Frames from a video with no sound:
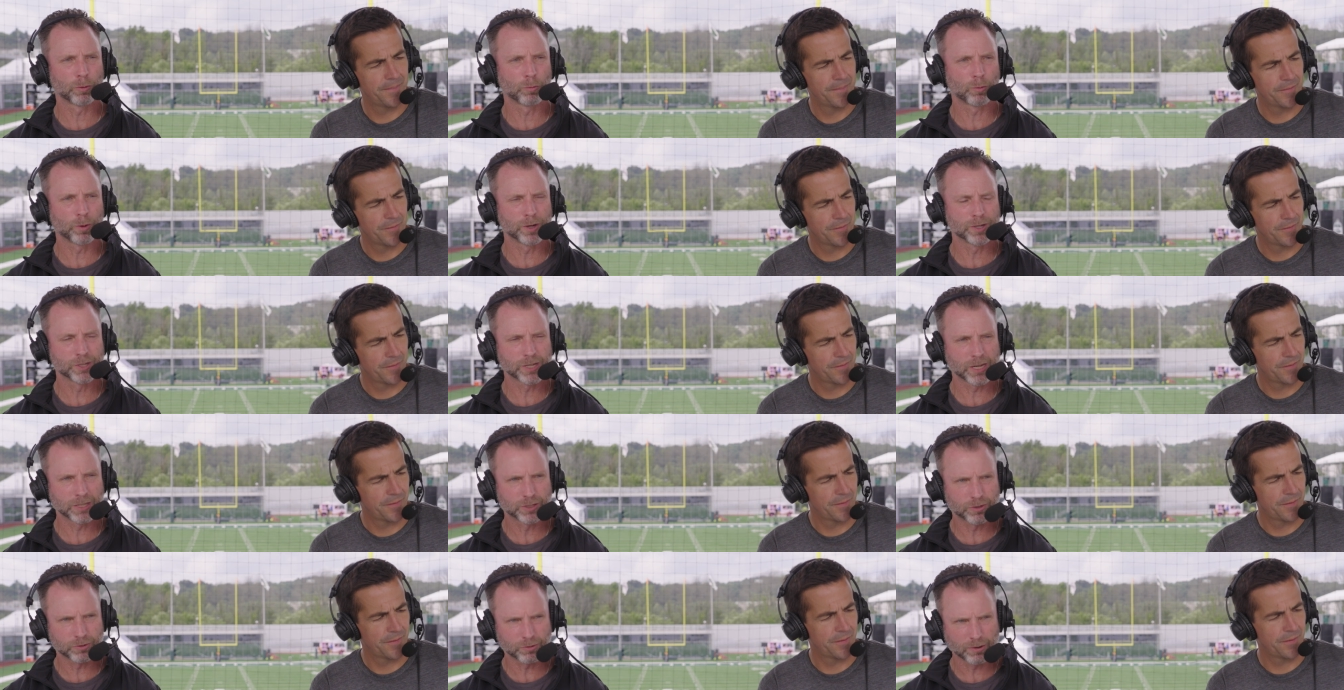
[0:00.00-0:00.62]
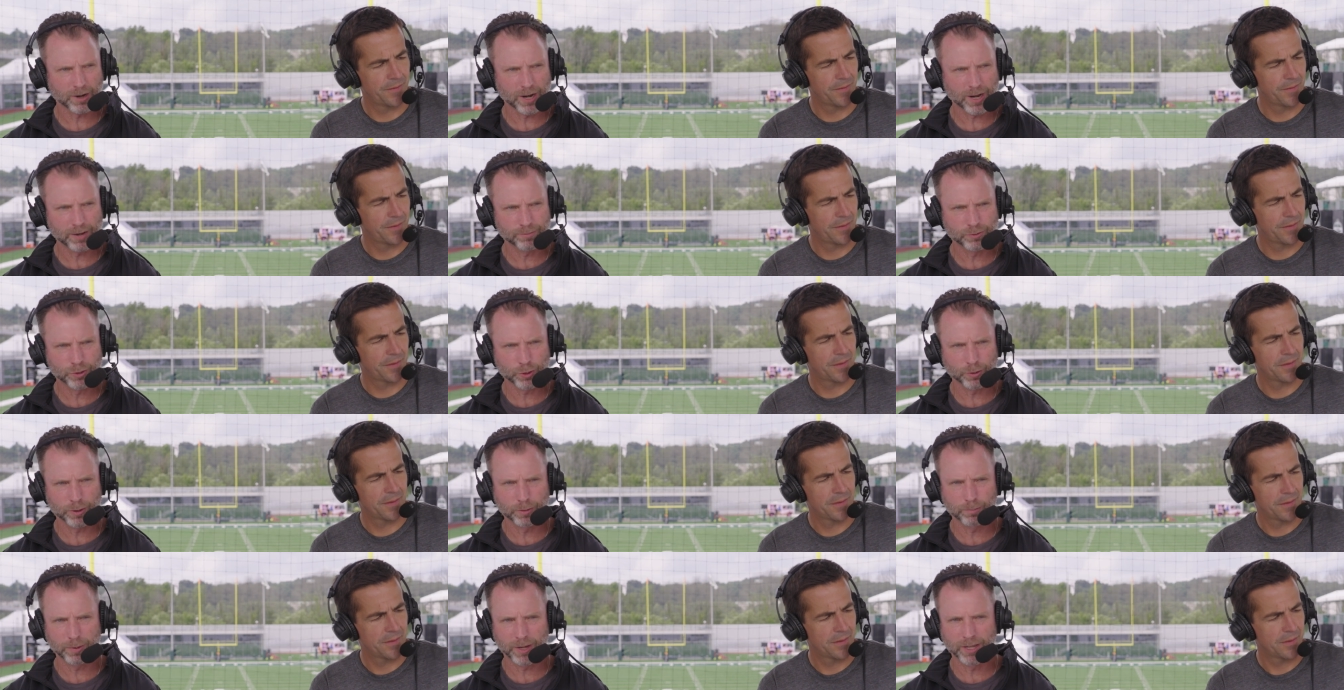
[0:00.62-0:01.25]
Speaker 1: at One Jets Drive,
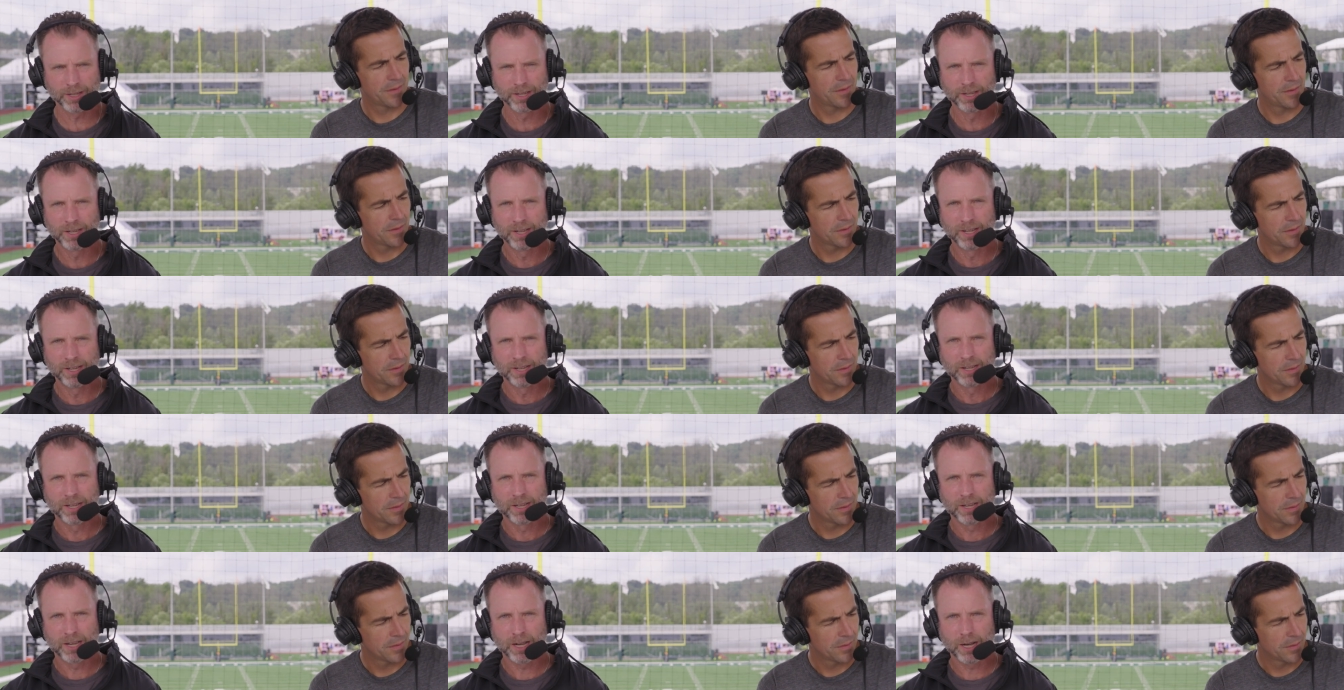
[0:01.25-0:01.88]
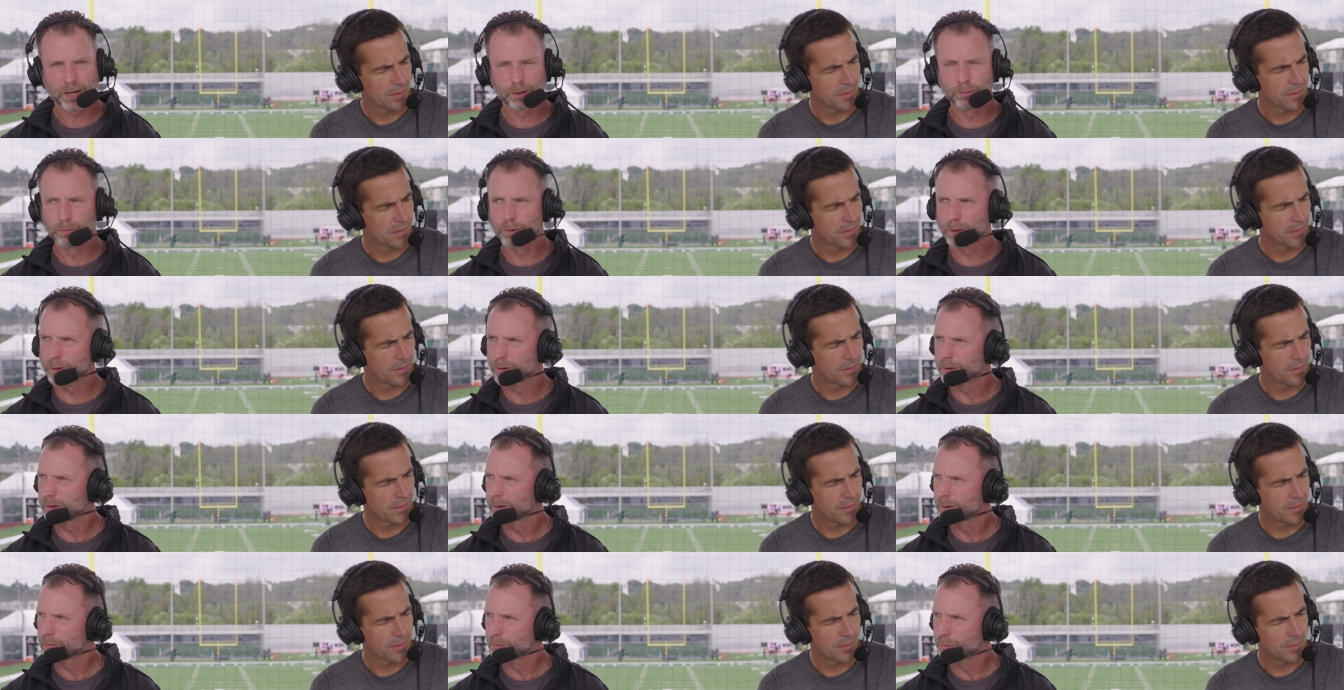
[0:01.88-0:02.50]
joined by Albert
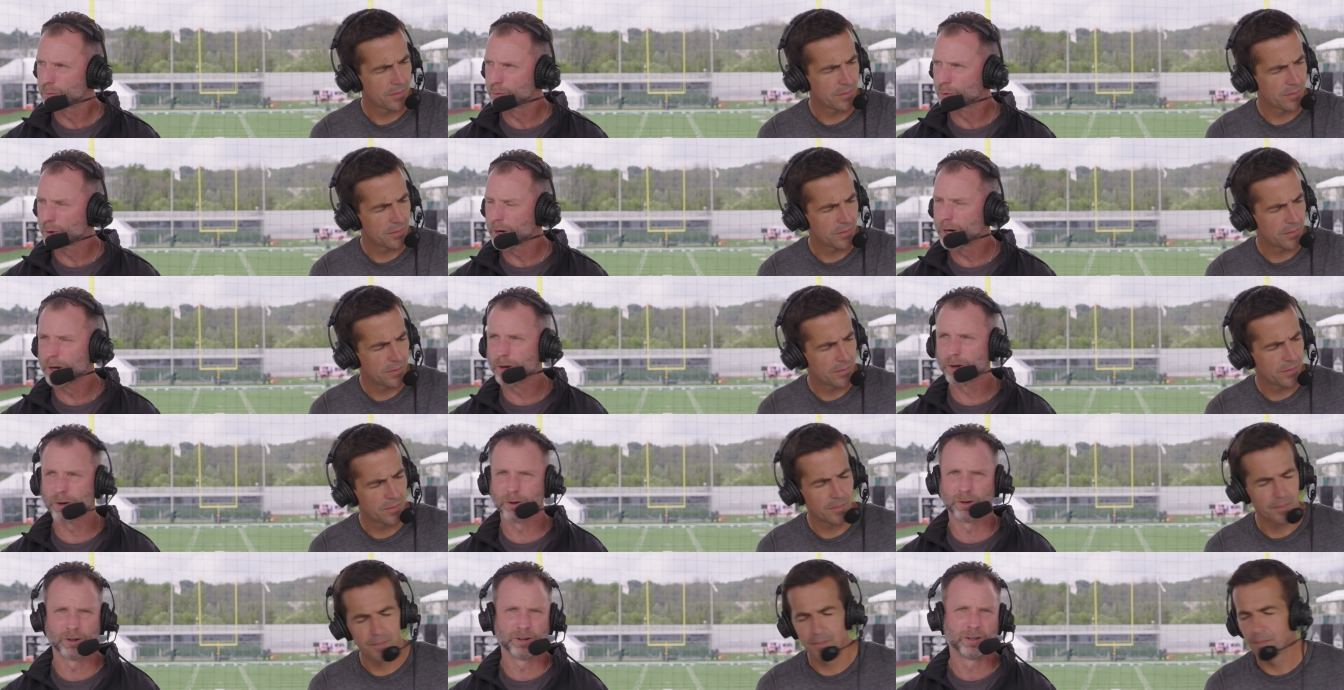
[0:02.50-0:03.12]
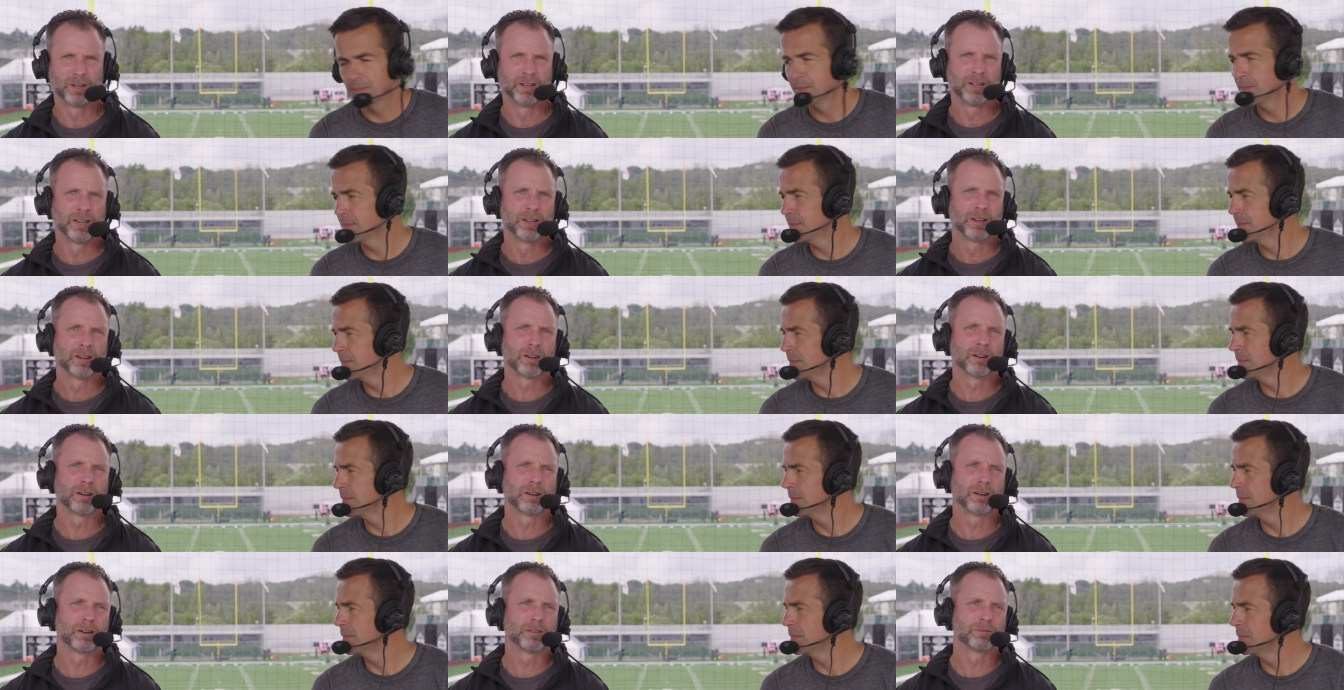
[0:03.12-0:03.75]
Breer
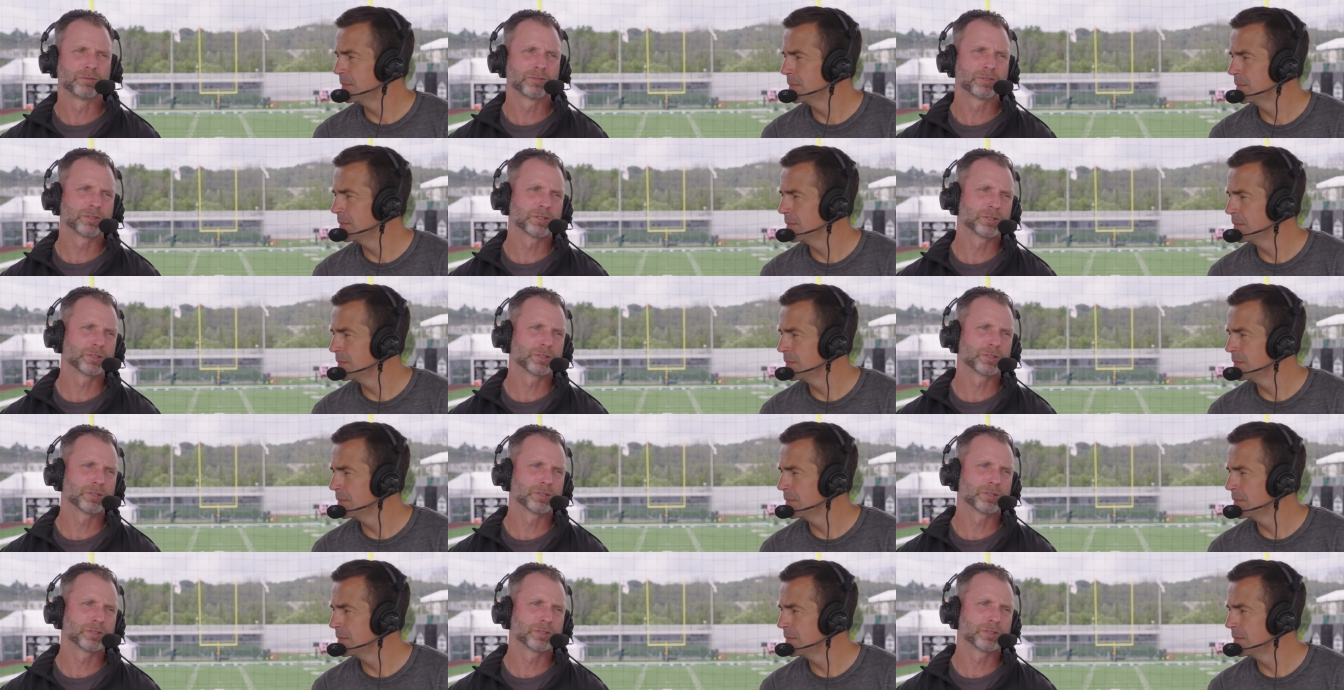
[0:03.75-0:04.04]
of